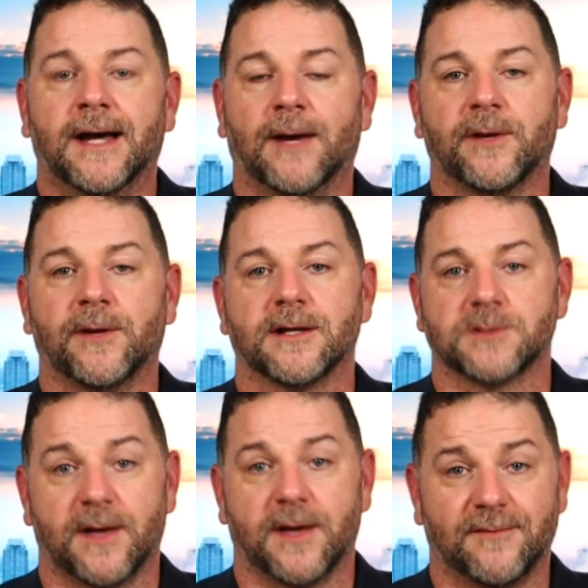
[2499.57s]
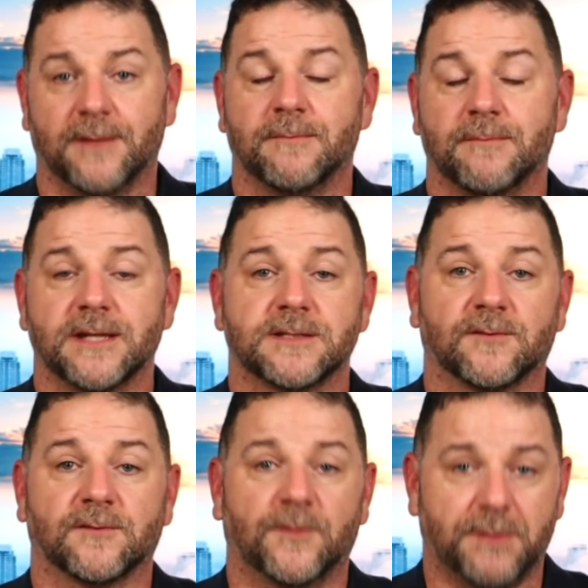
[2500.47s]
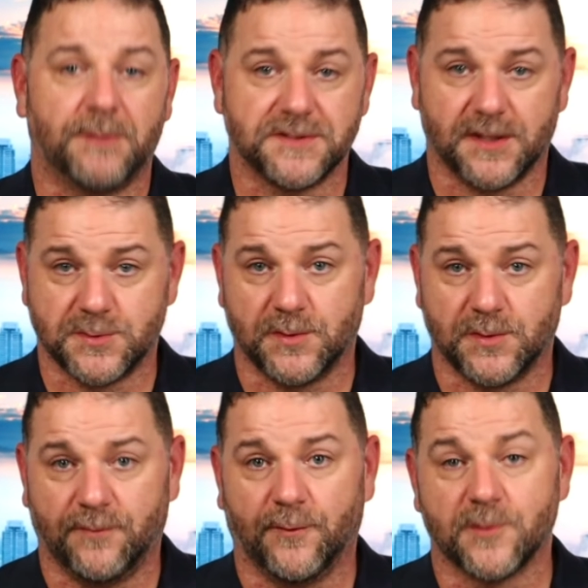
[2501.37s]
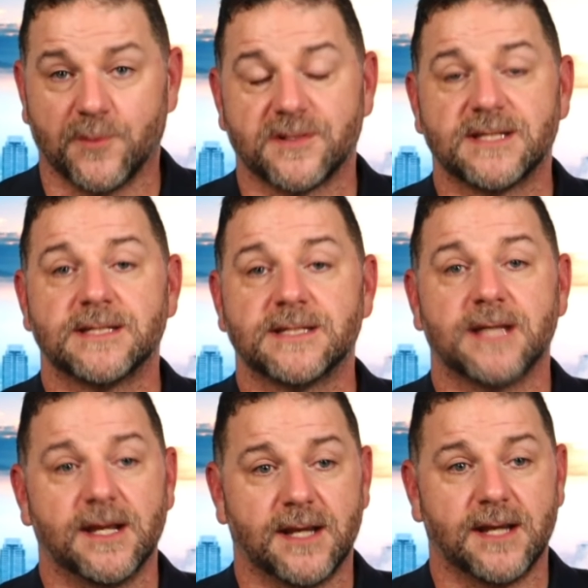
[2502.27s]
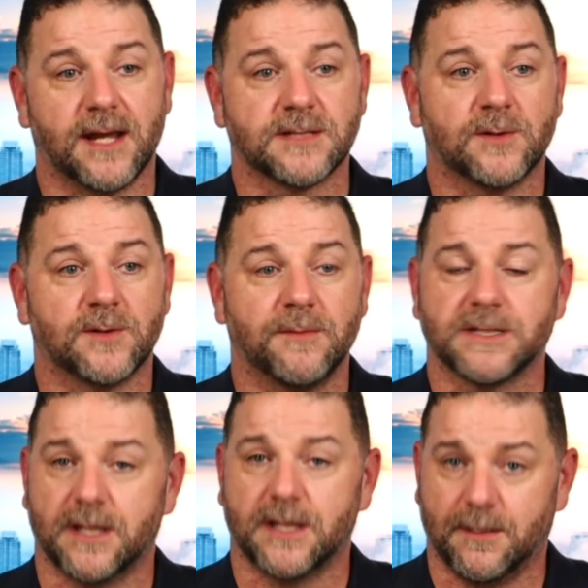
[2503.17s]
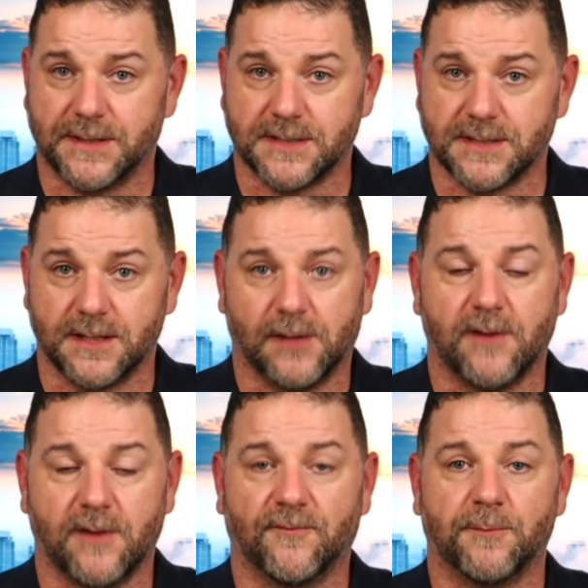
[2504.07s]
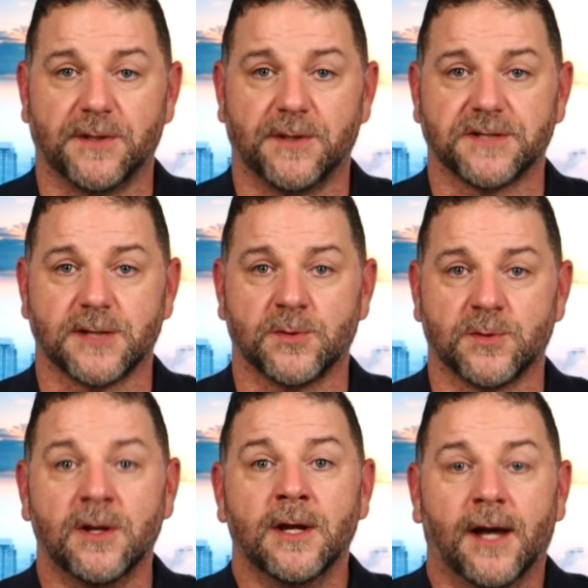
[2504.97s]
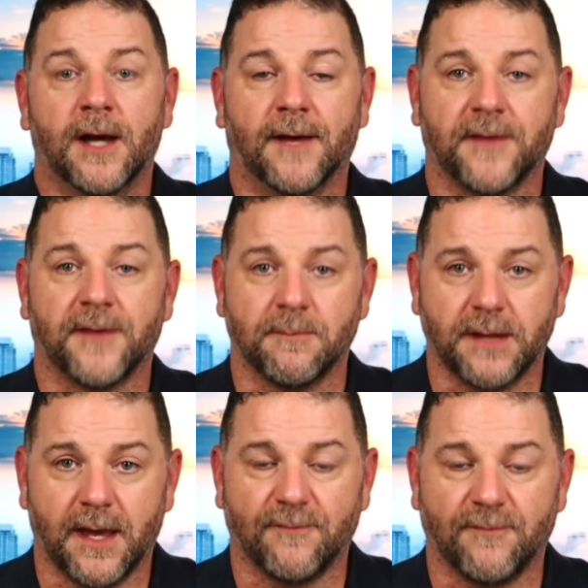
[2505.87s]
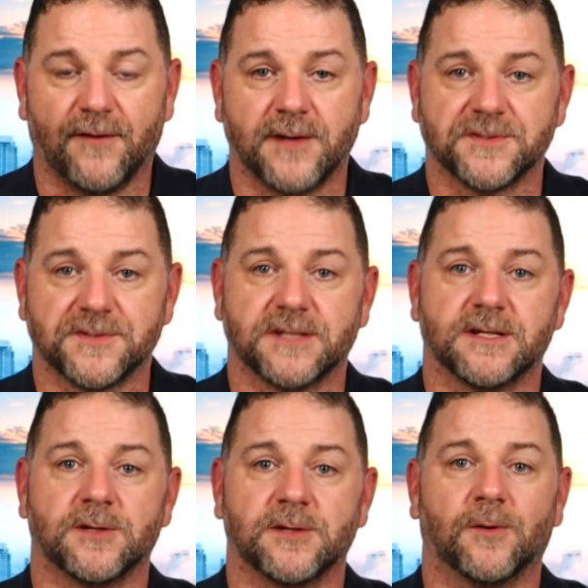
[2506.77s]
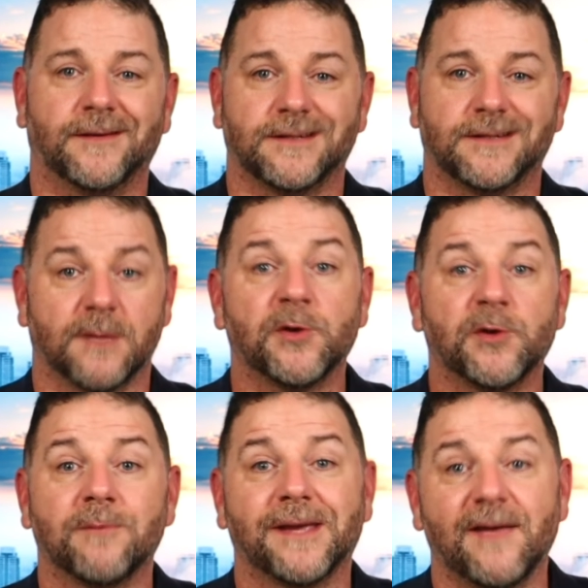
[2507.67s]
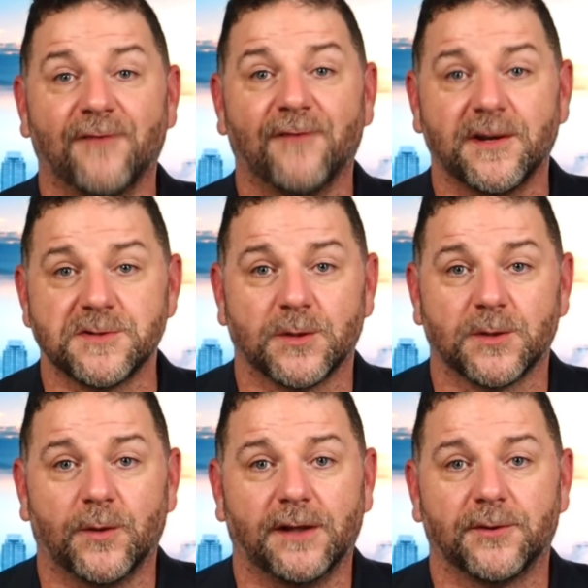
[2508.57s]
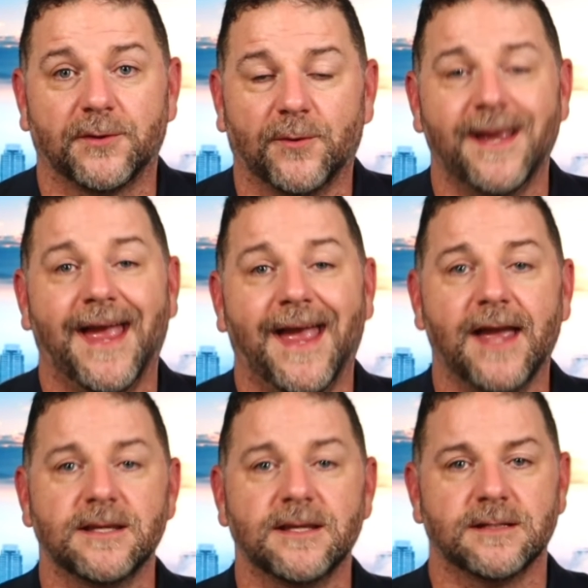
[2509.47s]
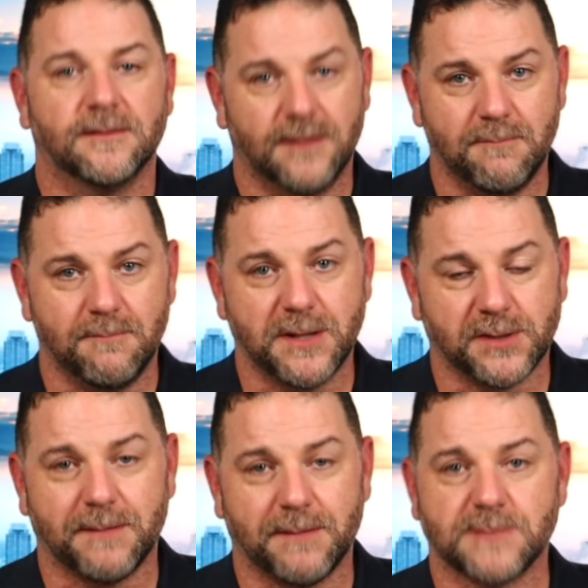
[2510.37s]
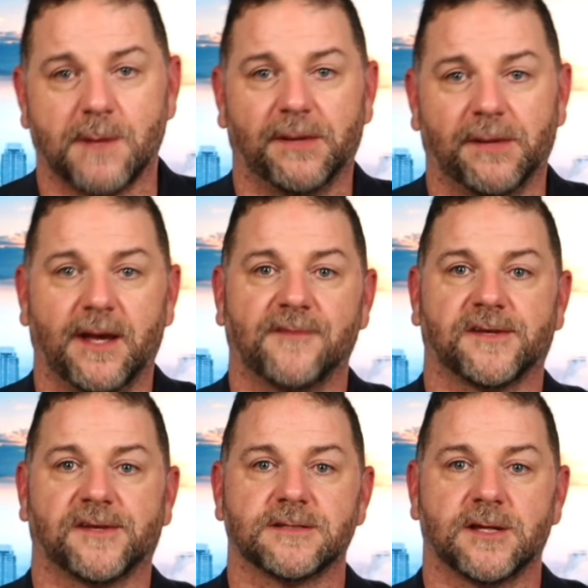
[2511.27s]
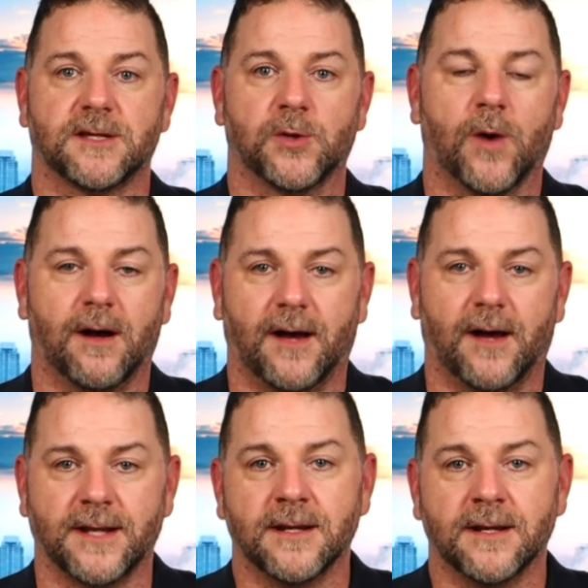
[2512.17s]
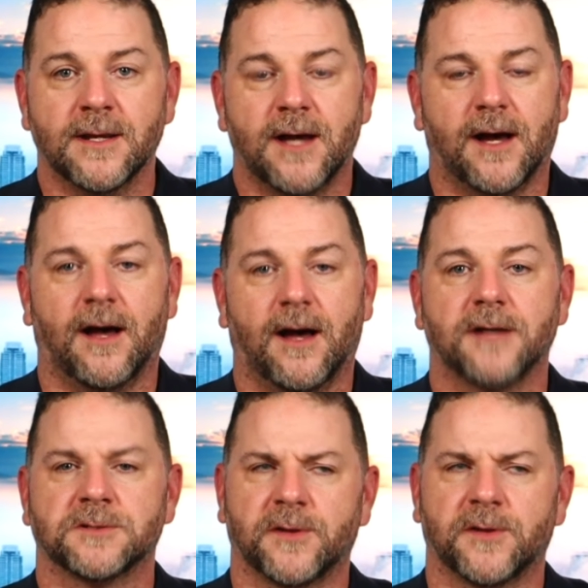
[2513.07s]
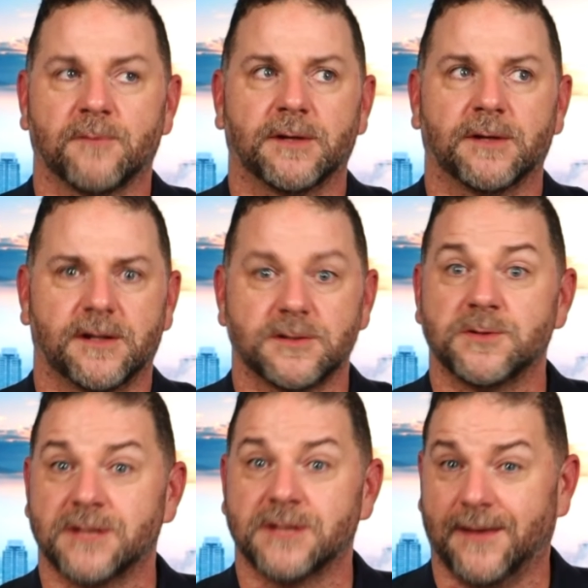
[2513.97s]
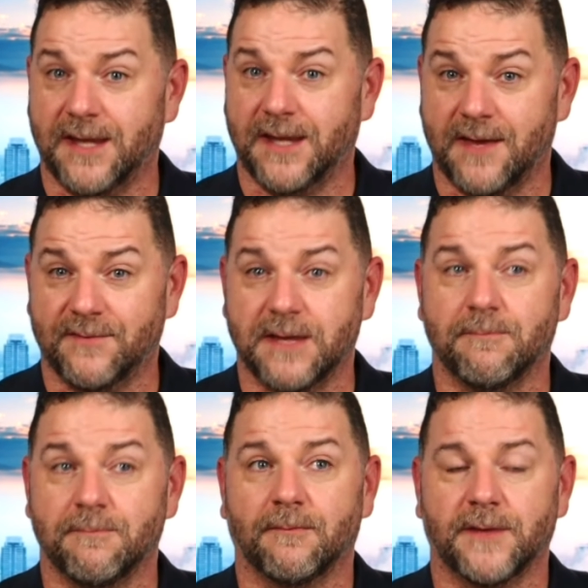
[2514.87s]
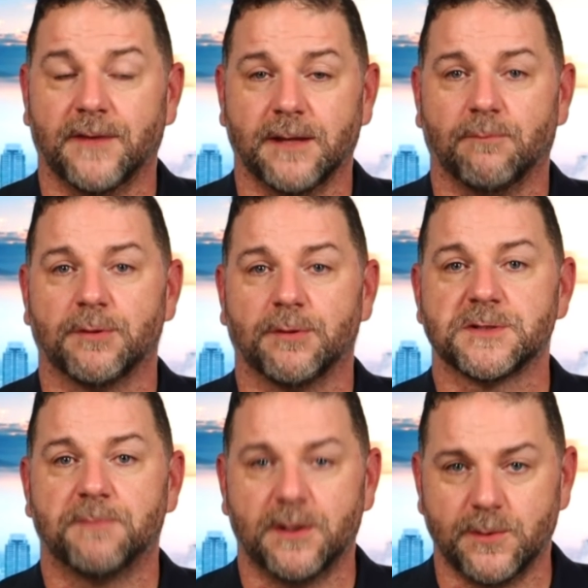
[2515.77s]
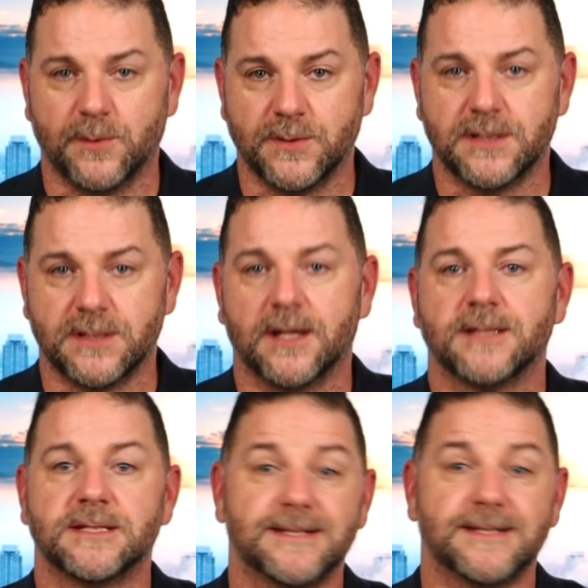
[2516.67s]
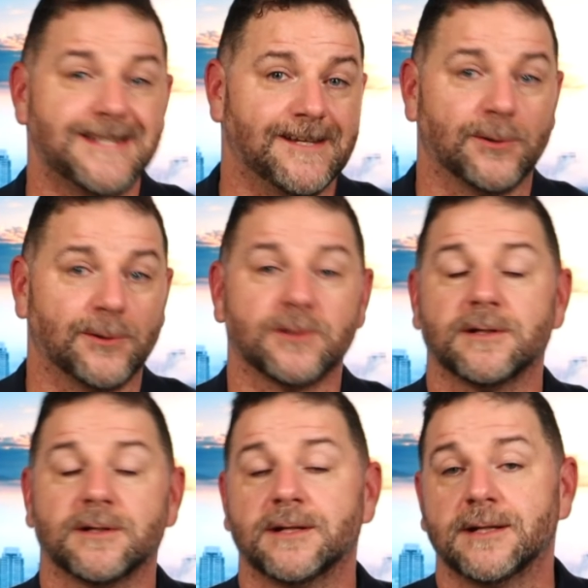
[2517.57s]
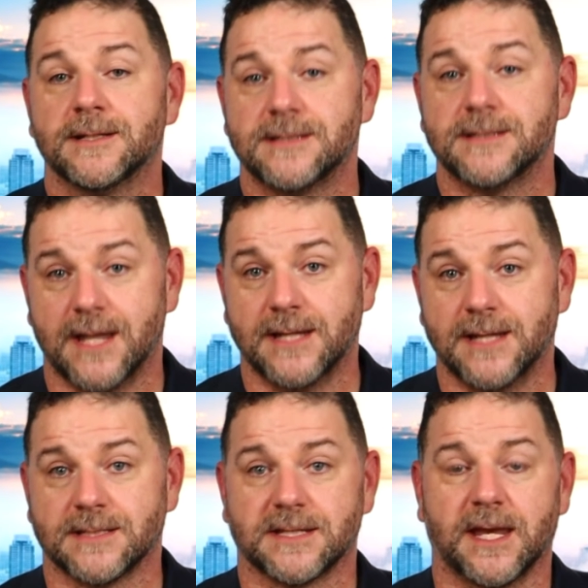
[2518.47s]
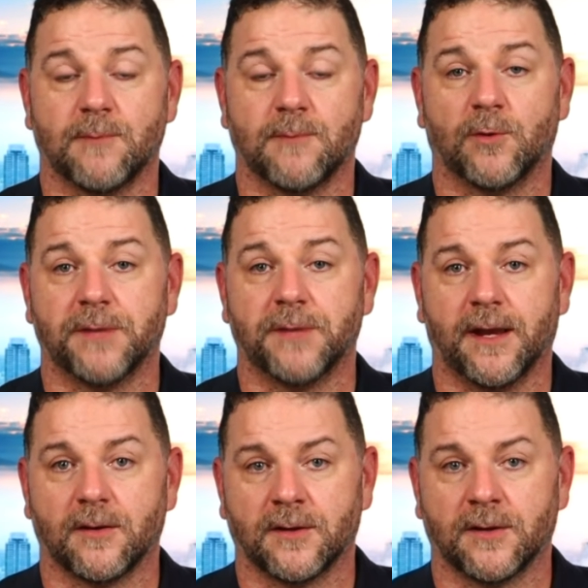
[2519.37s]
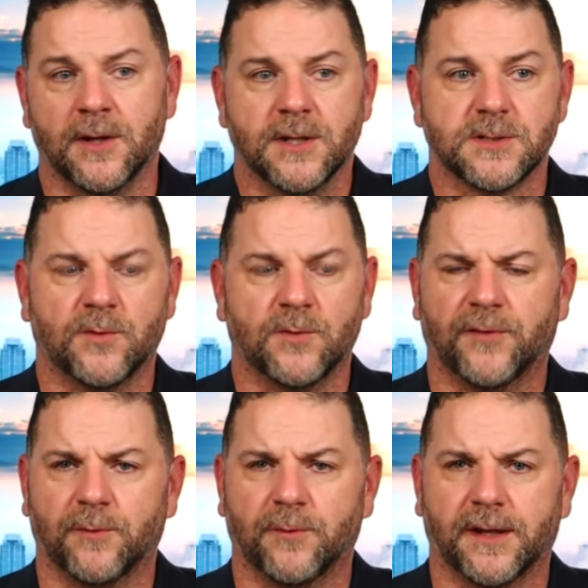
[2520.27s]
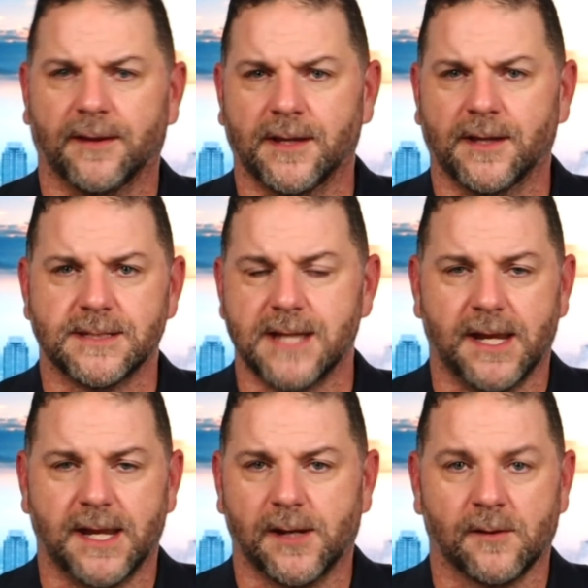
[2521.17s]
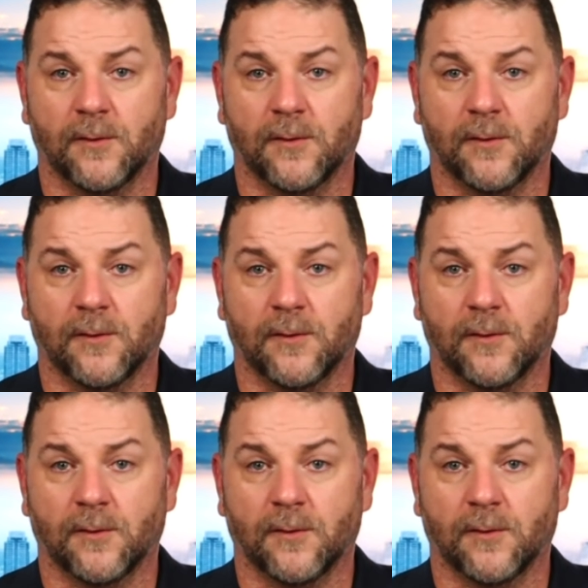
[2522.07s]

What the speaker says: We also have an amazing football schedule for Sunday. So I'm excited about Sunday. Great football schedule. The NBA finals continue on. The WNBA finals are well underway. And the Major League Baseball playoffs continue on. Also, either Monday or Tuesday, they have the postponed Steeler-Titans game will be aired. So hopefully we get a day here.